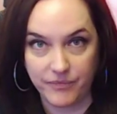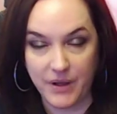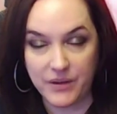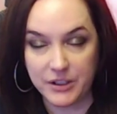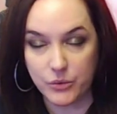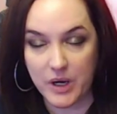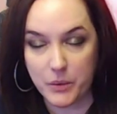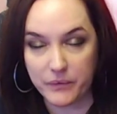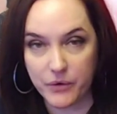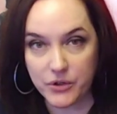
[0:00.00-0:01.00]
Now, this is what I
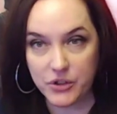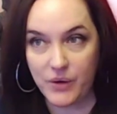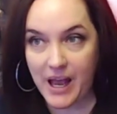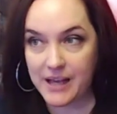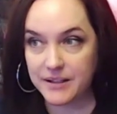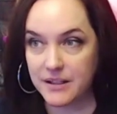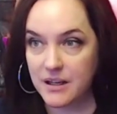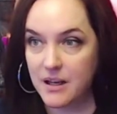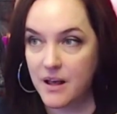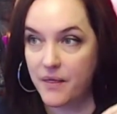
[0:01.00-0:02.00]
refer to as
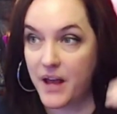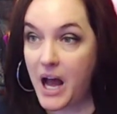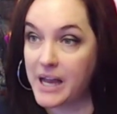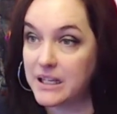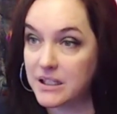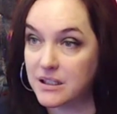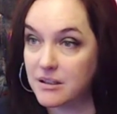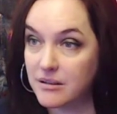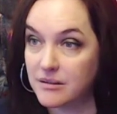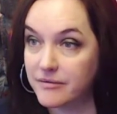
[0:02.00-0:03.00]
the highest
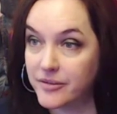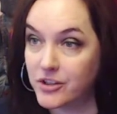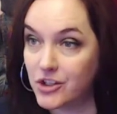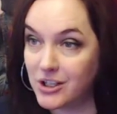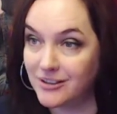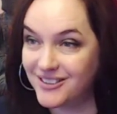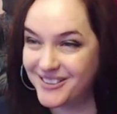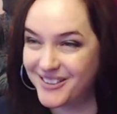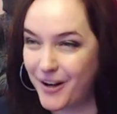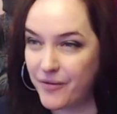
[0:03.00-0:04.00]
version
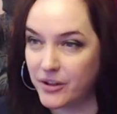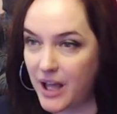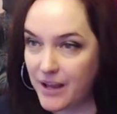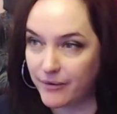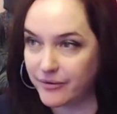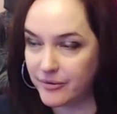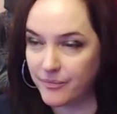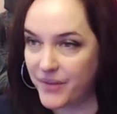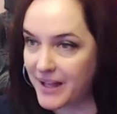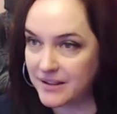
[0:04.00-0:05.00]
of the life.
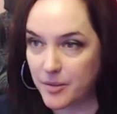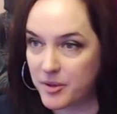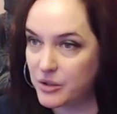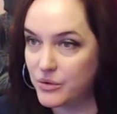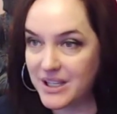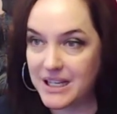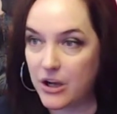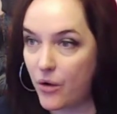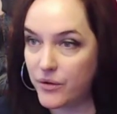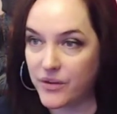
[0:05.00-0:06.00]
That's somebody who's hitting
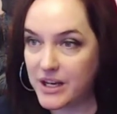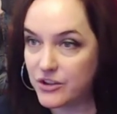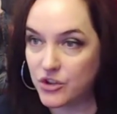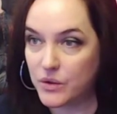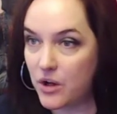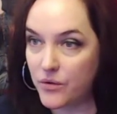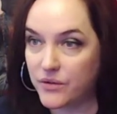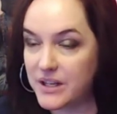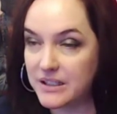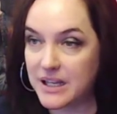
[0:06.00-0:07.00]
all the things, doing all the
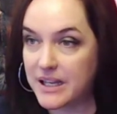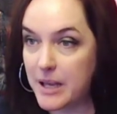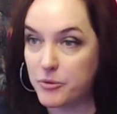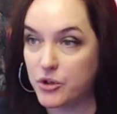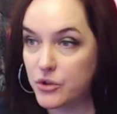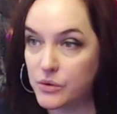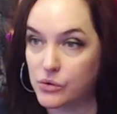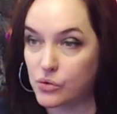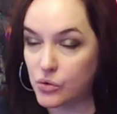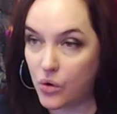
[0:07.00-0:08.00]
things they came here to do as
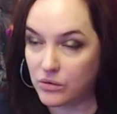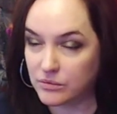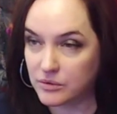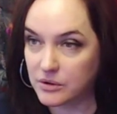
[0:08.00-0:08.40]
a soul.